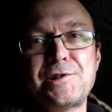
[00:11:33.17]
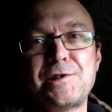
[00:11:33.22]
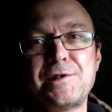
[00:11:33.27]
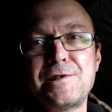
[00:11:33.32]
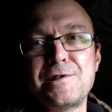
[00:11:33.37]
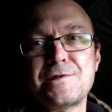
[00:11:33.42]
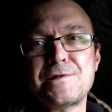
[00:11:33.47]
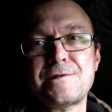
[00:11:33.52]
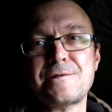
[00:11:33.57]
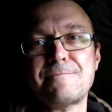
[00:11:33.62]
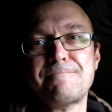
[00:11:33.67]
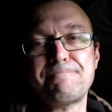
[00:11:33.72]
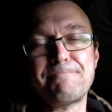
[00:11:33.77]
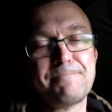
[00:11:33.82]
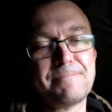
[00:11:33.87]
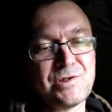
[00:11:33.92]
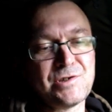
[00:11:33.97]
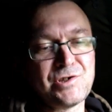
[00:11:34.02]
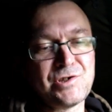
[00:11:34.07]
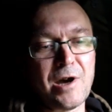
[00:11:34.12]
So
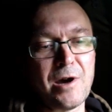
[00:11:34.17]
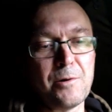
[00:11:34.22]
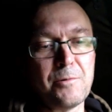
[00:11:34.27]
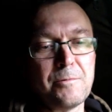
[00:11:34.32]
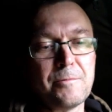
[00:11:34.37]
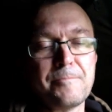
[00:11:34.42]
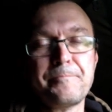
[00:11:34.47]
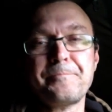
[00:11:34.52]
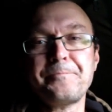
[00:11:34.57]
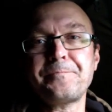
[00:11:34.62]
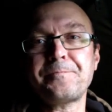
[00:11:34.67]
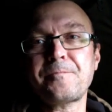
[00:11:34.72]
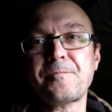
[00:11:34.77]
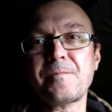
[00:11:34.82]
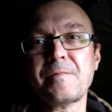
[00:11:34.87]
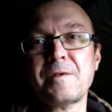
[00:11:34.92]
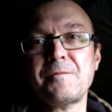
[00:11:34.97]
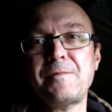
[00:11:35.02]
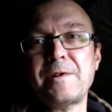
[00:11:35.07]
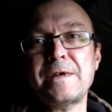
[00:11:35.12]
fingers
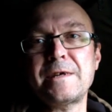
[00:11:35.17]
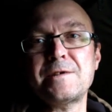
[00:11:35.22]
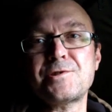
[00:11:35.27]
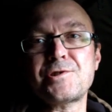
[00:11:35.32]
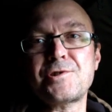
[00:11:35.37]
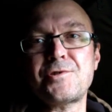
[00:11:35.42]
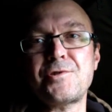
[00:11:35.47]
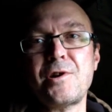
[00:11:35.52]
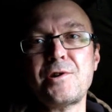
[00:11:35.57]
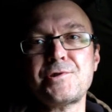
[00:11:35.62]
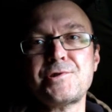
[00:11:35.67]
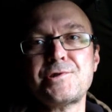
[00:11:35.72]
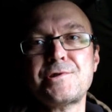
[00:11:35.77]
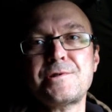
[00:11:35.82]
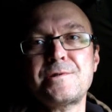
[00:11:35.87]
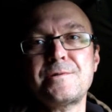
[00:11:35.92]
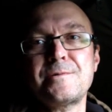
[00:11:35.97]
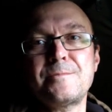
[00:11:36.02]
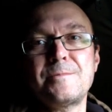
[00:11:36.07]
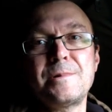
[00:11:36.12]
crossed we'll
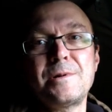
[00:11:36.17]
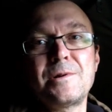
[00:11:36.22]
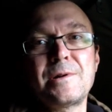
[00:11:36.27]
get one.